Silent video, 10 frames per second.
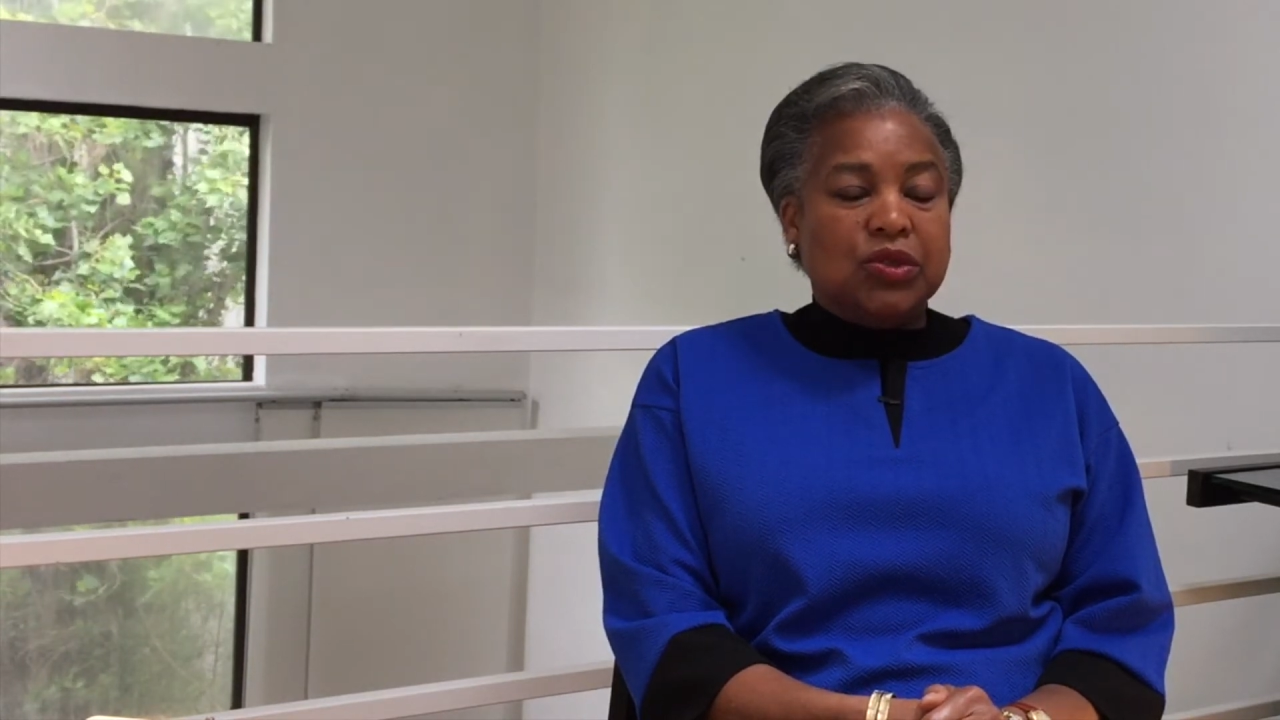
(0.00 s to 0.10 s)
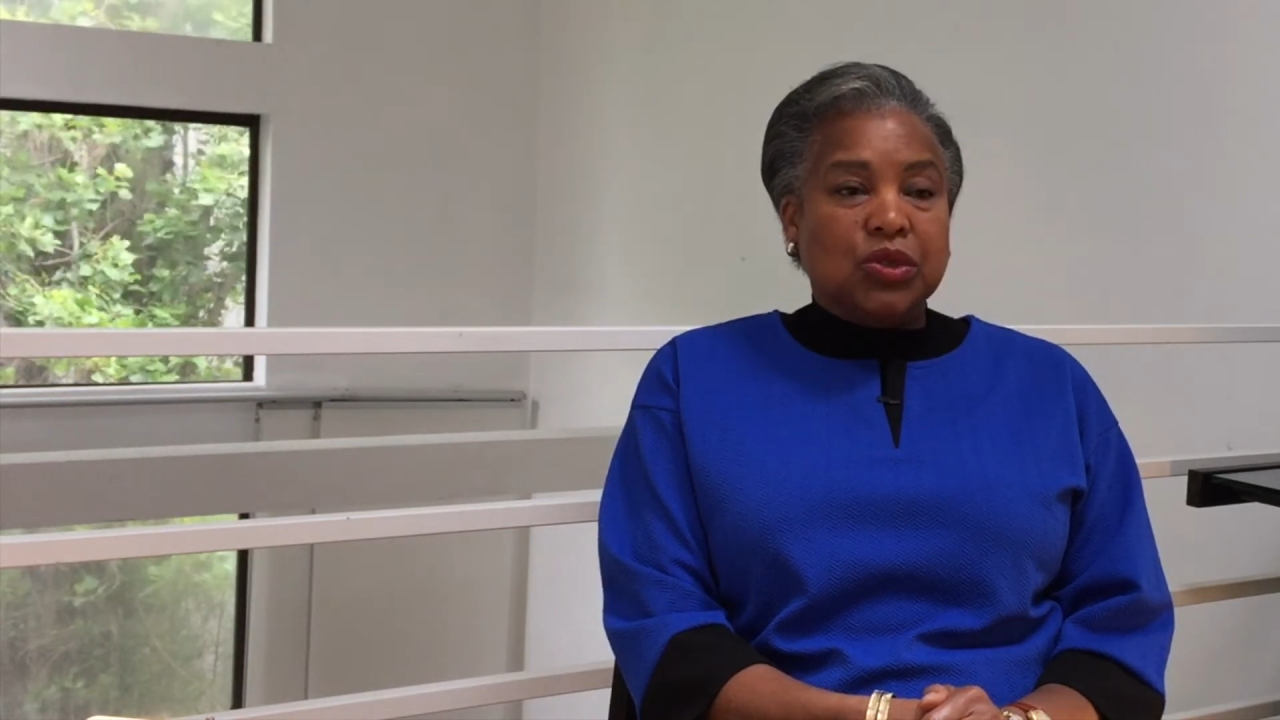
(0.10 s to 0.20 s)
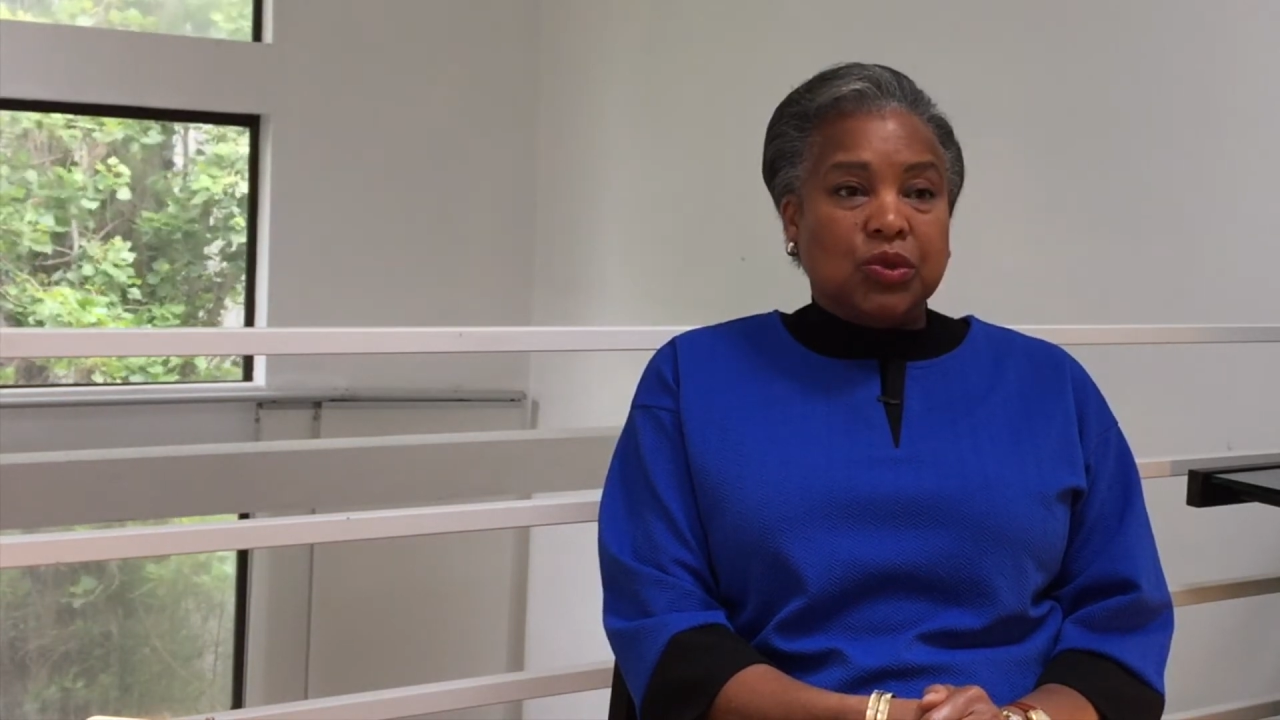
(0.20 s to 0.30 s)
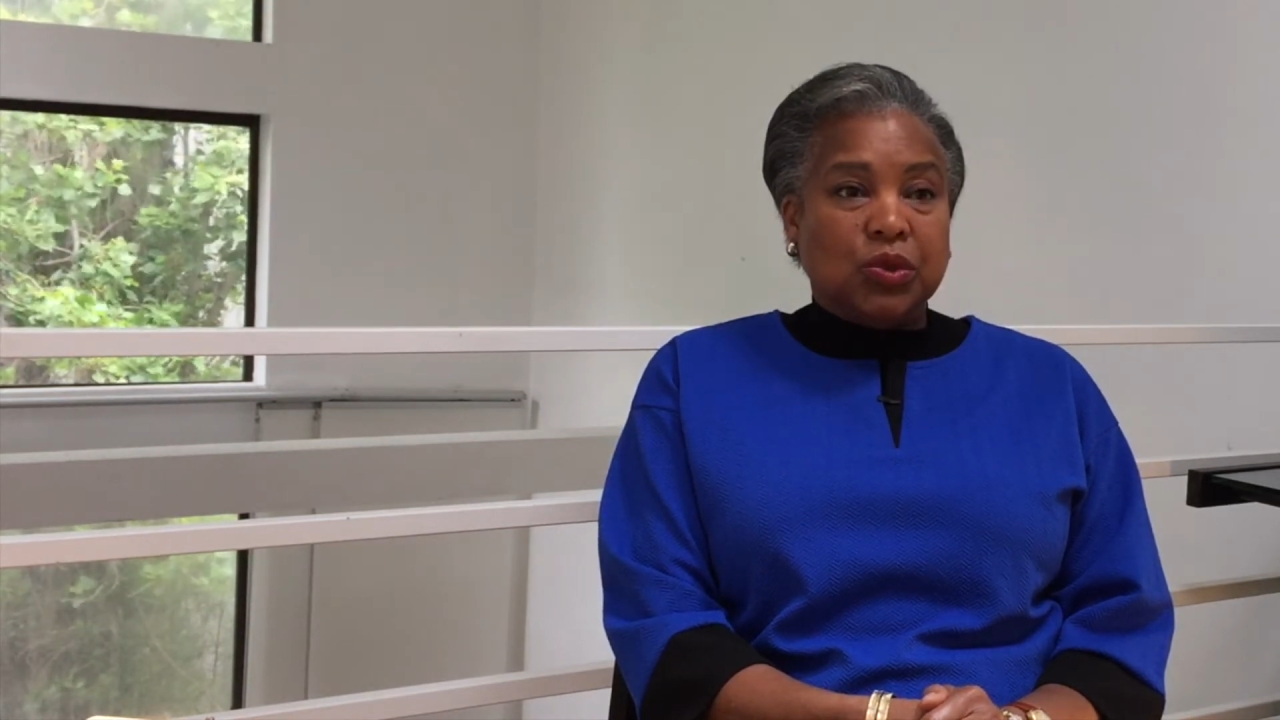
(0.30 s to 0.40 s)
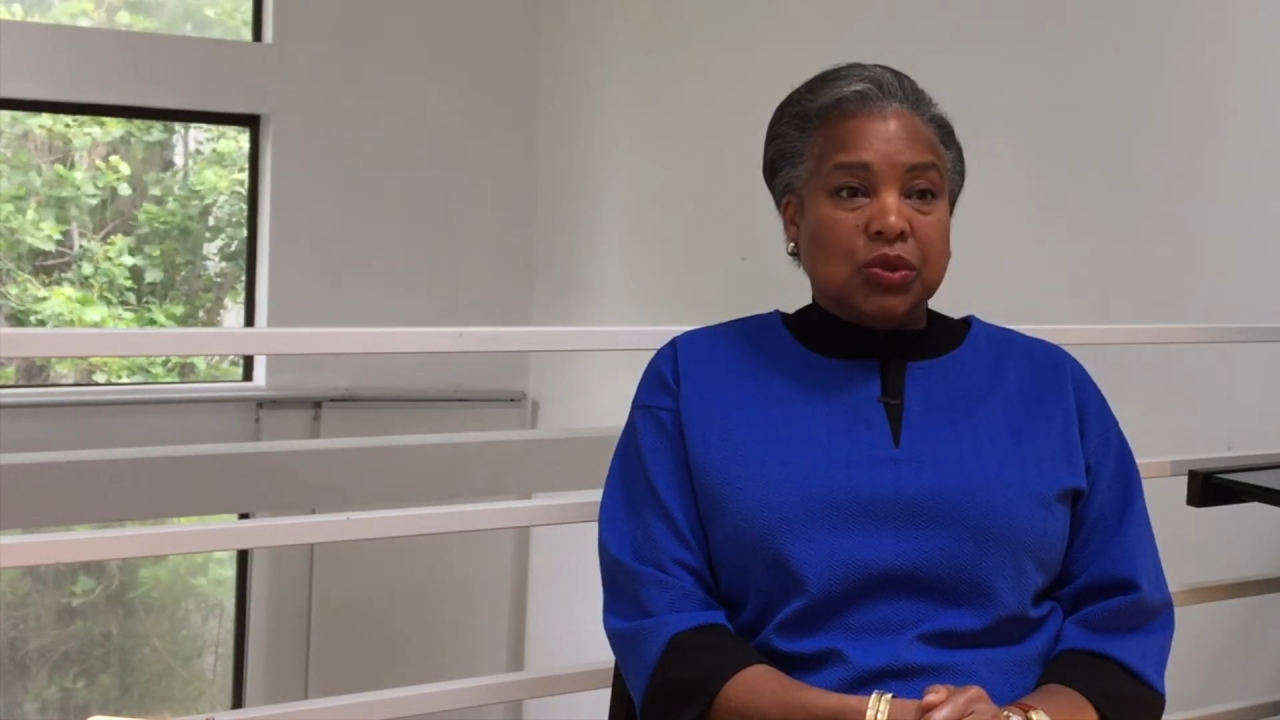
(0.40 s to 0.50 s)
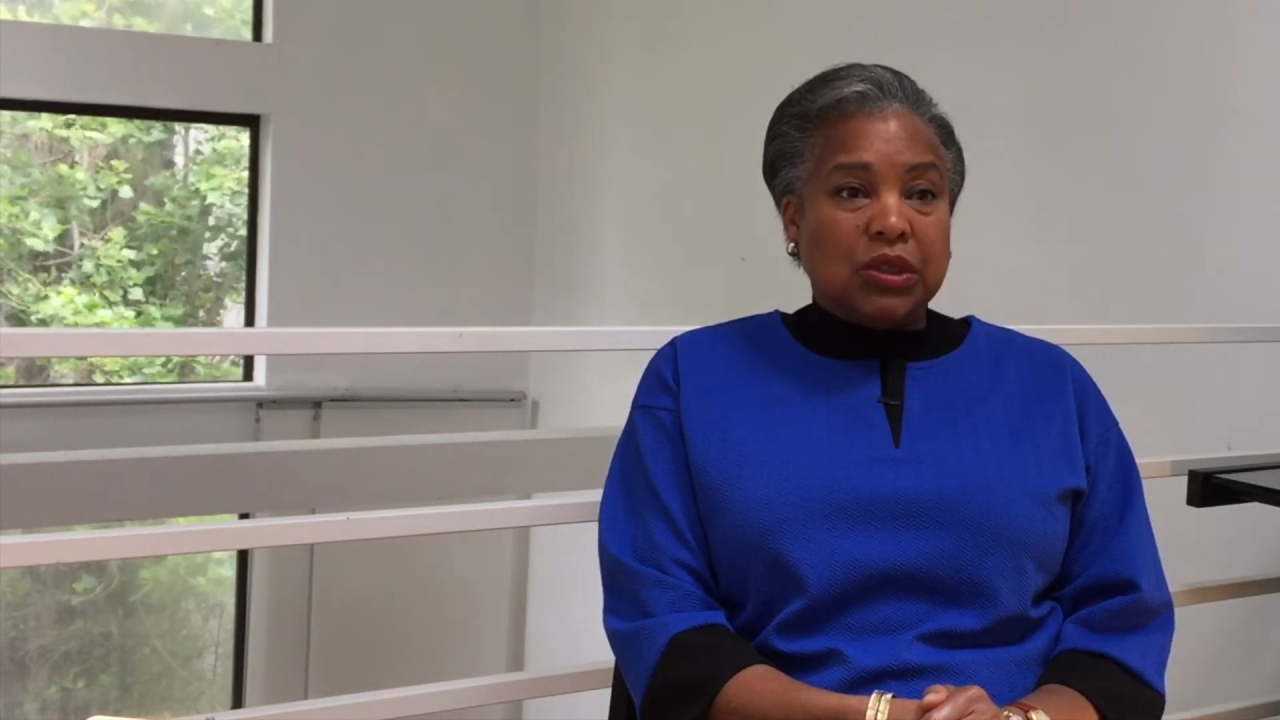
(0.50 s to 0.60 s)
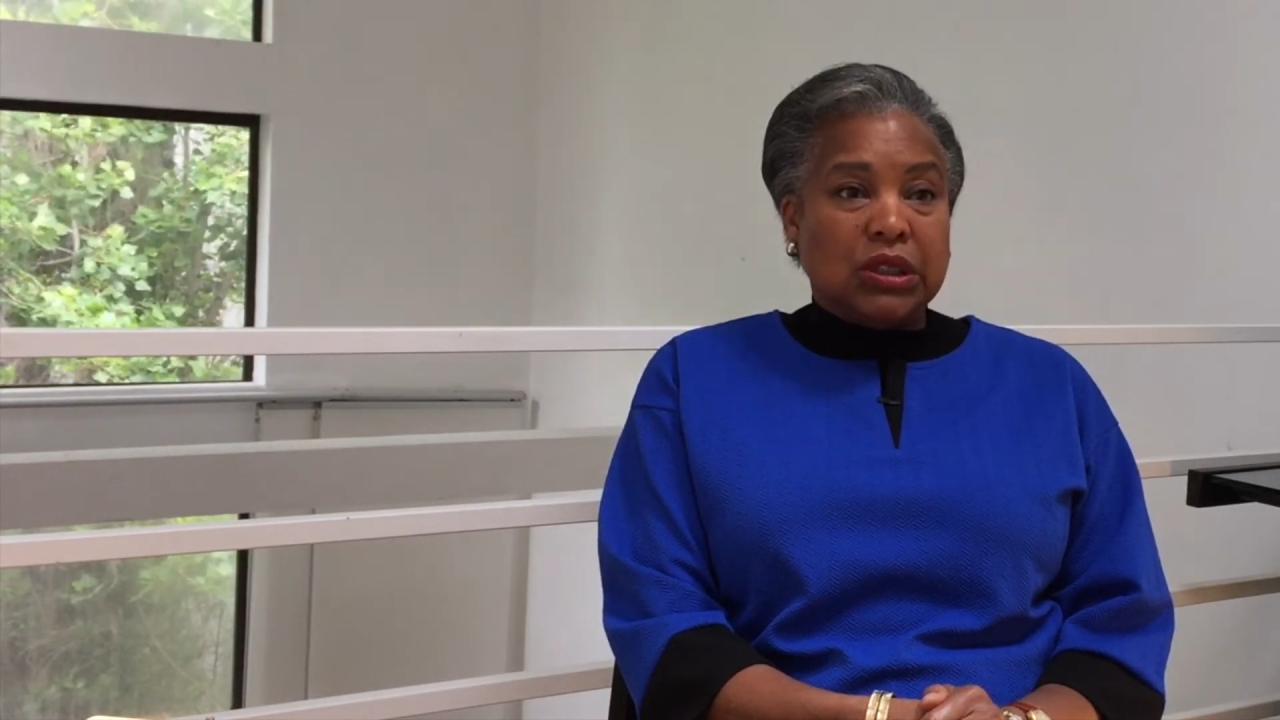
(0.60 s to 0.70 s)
school,